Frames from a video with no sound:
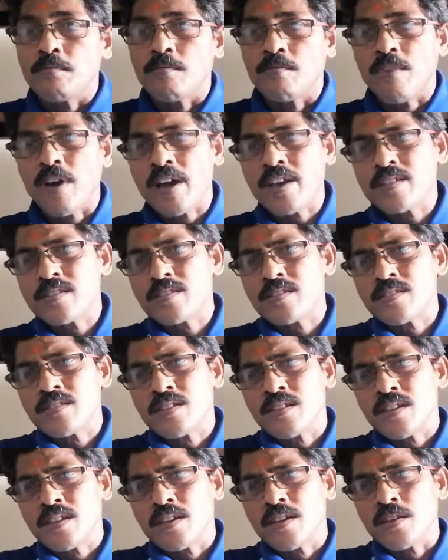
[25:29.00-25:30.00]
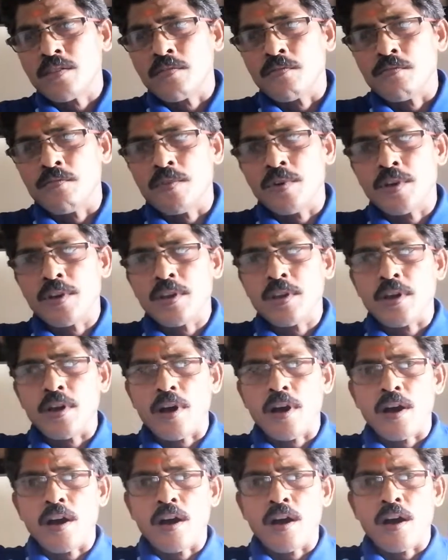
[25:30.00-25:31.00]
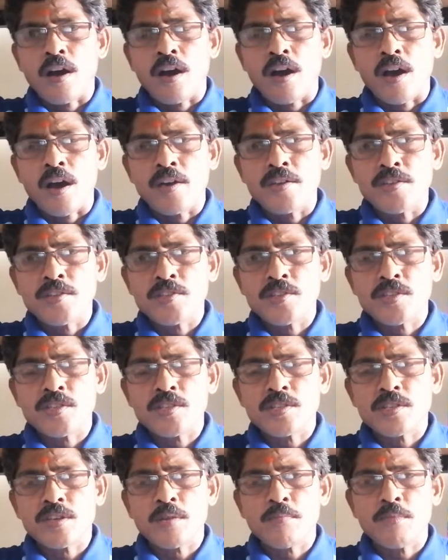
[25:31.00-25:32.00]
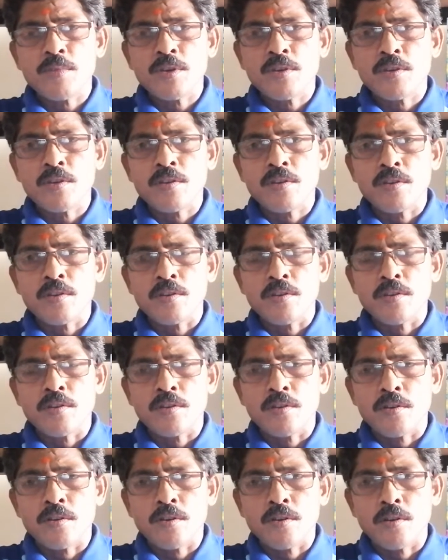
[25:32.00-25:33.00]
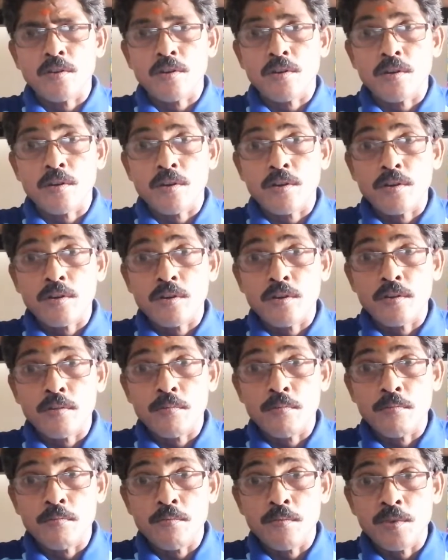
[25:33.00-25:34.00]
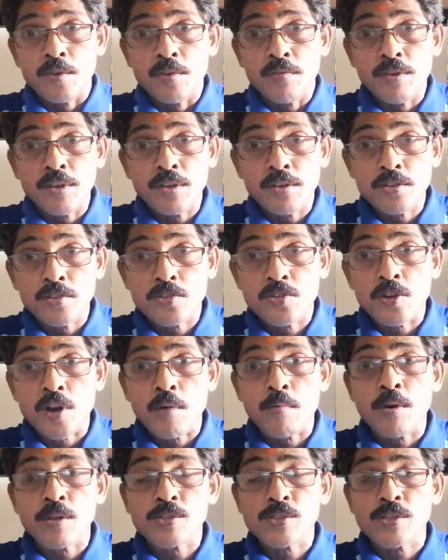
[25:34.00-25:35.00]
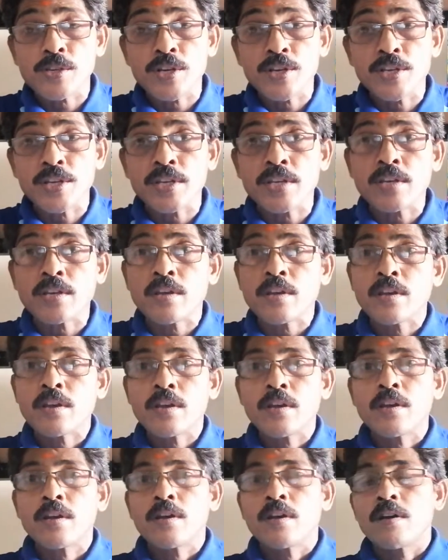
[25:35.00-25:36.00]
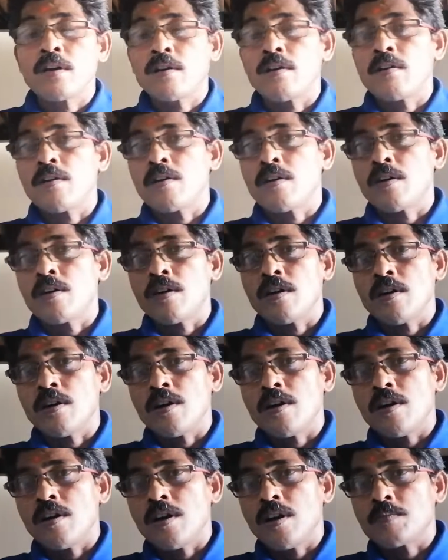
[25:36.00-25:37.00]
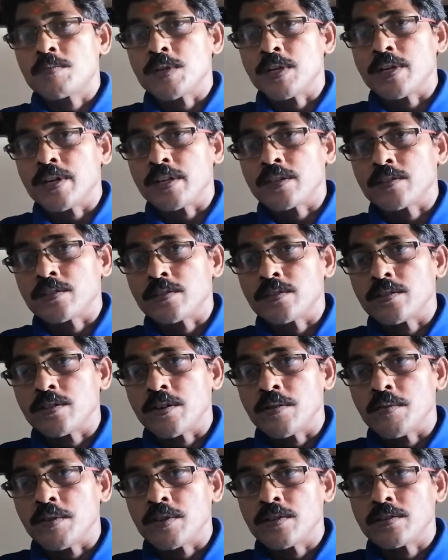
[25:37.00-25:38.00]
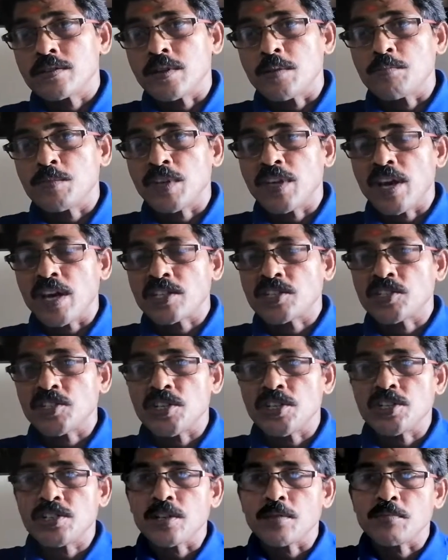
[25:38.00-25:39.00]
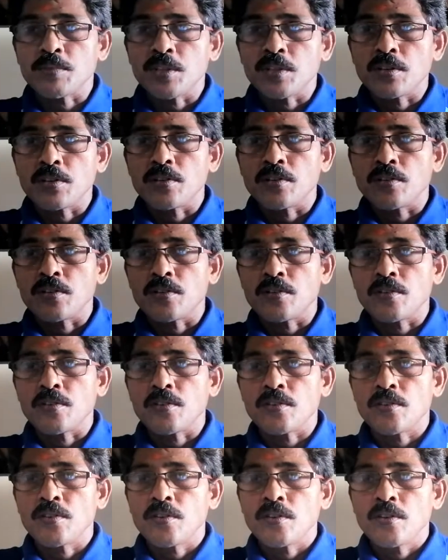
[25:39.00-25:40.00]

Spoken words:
wise, very high education can be, even job also getting after death, getting something accident, something